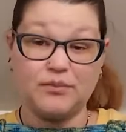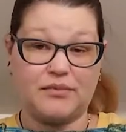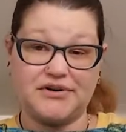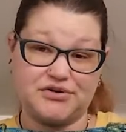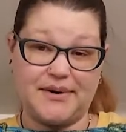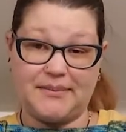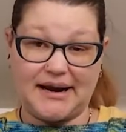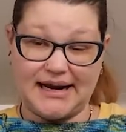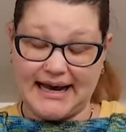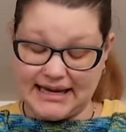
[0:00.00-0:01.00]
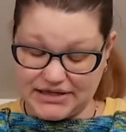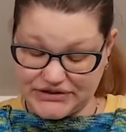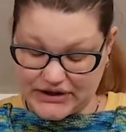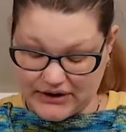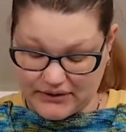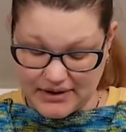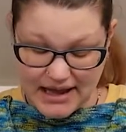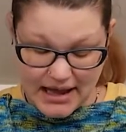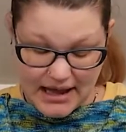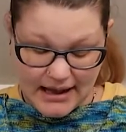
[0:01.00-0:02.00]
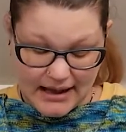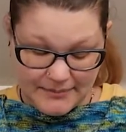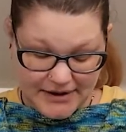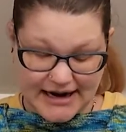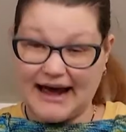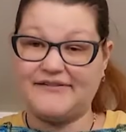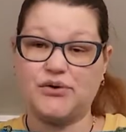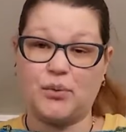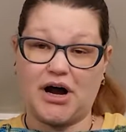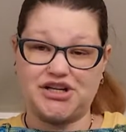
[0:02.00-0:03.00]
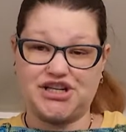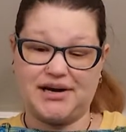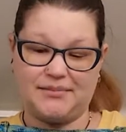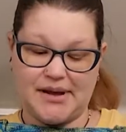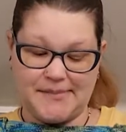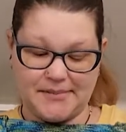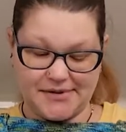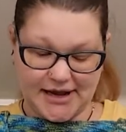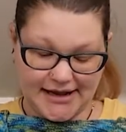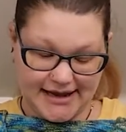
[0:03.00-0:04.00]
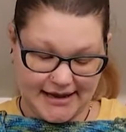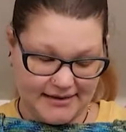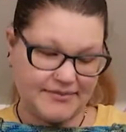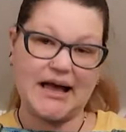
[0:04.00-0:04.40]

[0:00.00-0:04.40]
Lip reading: which will be Monday, so I'm going to have to wash it, maybe block it,